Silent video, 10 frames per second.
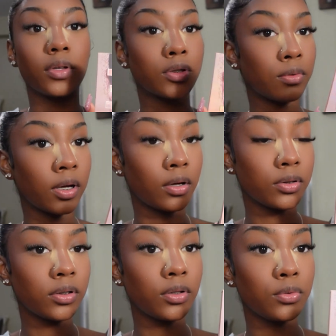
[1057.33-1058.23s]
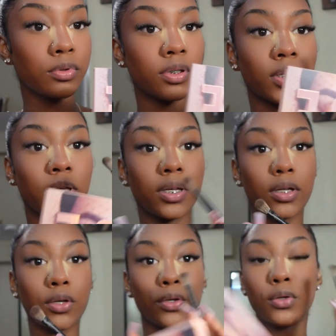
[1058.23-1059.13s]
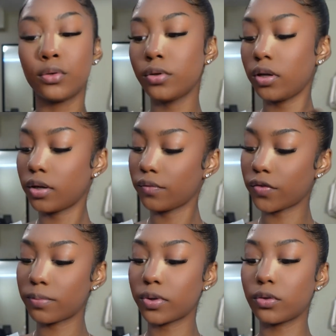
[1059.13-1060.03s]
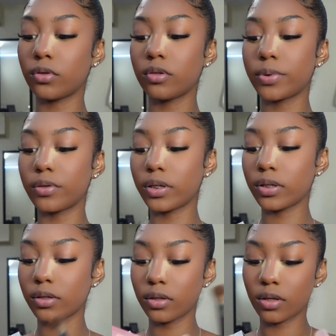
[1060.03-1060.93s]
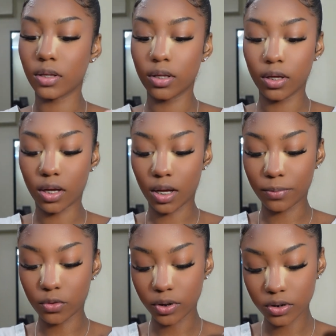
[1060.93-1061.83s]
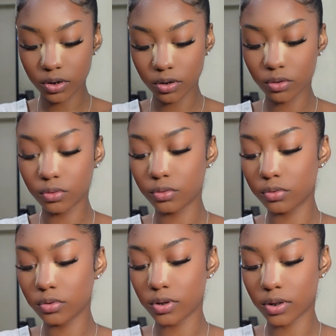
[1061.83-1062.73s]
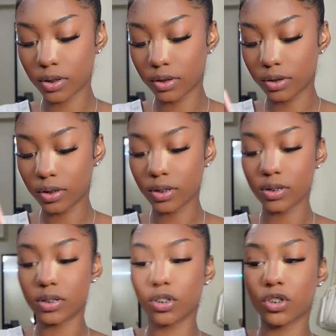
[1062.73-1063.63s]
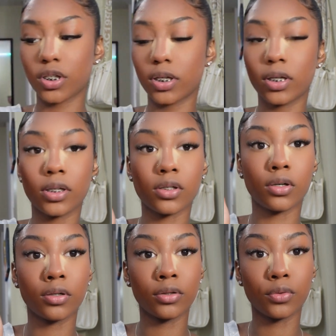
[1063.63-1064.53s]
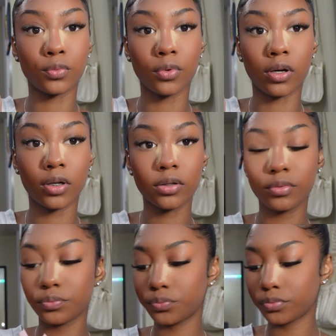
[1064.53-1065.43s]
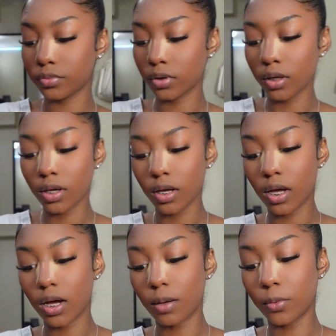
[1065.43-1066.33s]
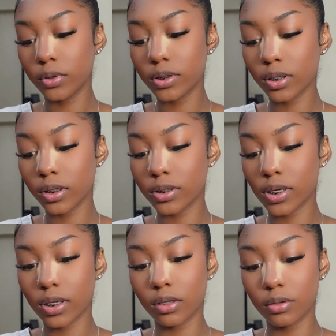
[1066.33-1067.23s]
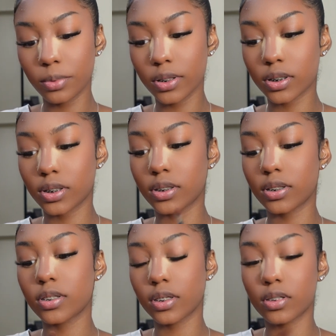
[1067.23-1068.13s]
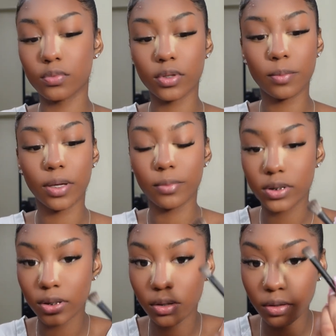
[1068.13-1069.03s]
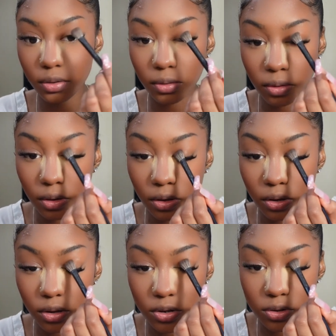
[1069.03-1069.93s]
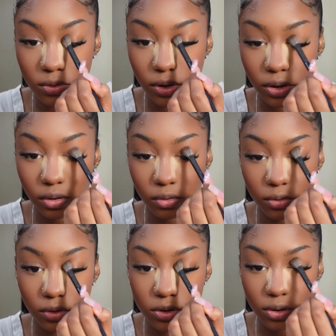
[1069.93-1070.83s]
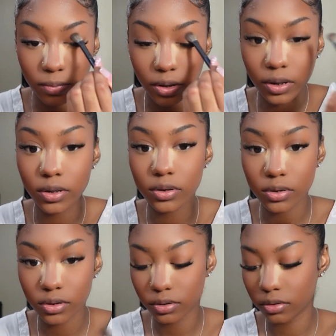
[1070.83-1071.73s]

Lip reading: So I also use the nude from Huda Beauty. I'm going to use this shade. It's called Raw. I'm only going to take a little bit of this because this is really pigmented. I'm just going in the inner corners of my eyes.